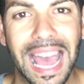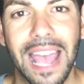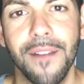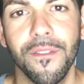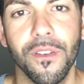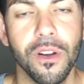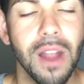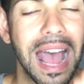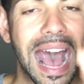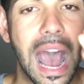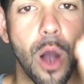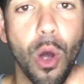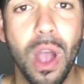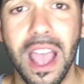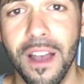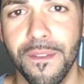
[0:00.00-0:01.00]

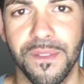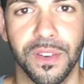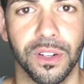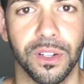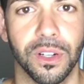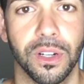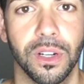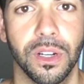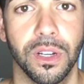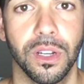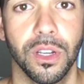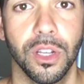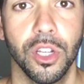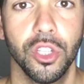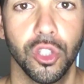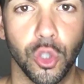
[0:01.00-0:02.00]
However
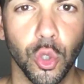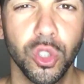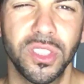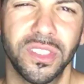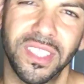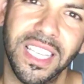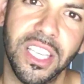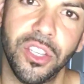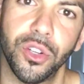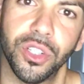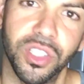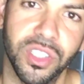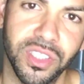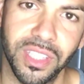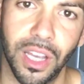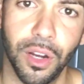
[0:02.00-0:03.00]
you see
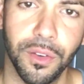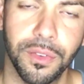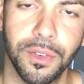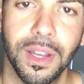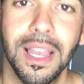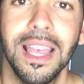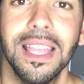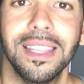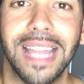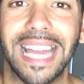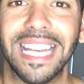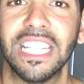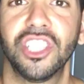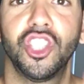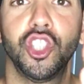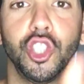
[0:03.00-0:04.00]
yourself, that
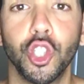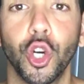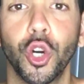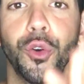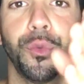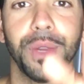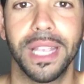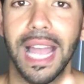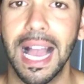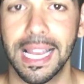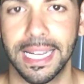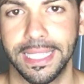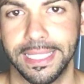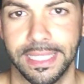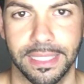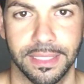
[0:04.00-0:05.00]
is your reality.
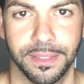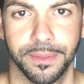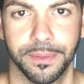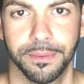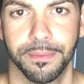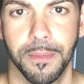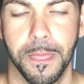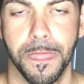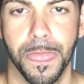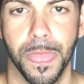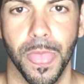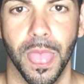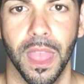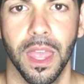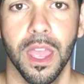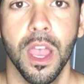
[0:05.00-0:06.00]

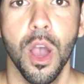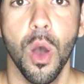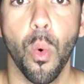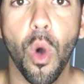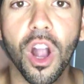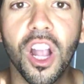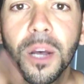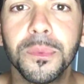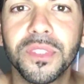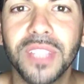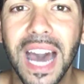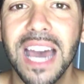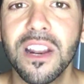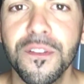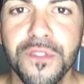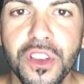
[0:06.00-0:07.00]
What comes out
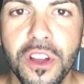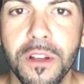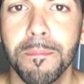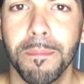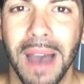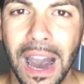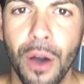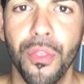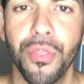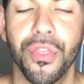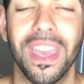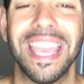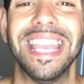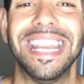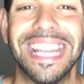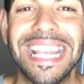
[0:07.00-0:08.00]
of your mouth,
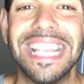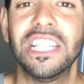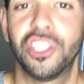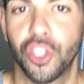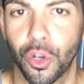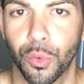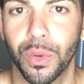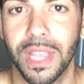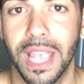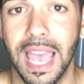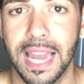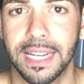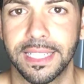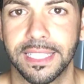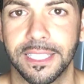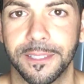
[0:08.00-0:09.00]
it is your reality.
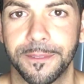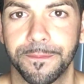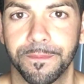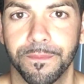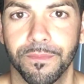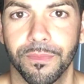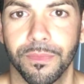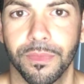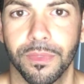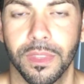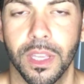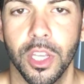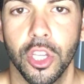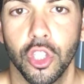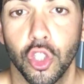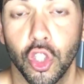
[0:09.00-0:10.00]

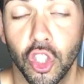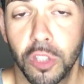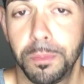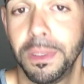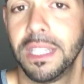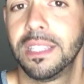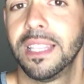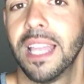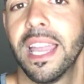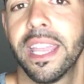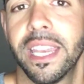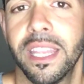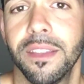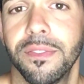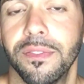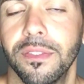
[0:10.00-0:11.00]
You speak
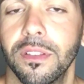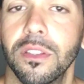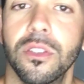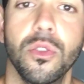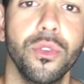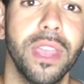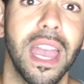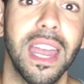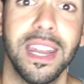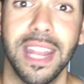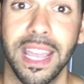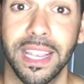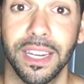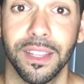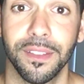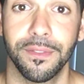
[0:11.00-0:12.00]
negative, you get
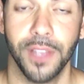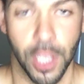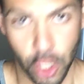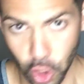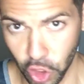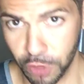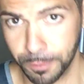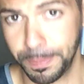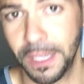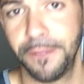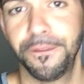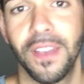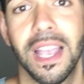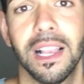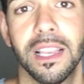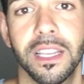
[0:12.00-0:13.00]
negative. You speak
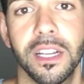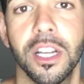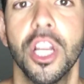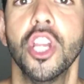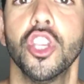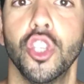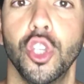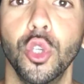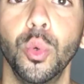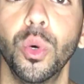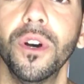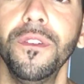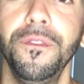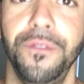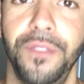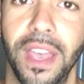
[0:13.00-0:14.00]
failure, you will
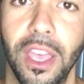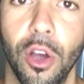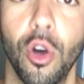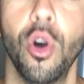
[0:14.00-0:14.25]
fail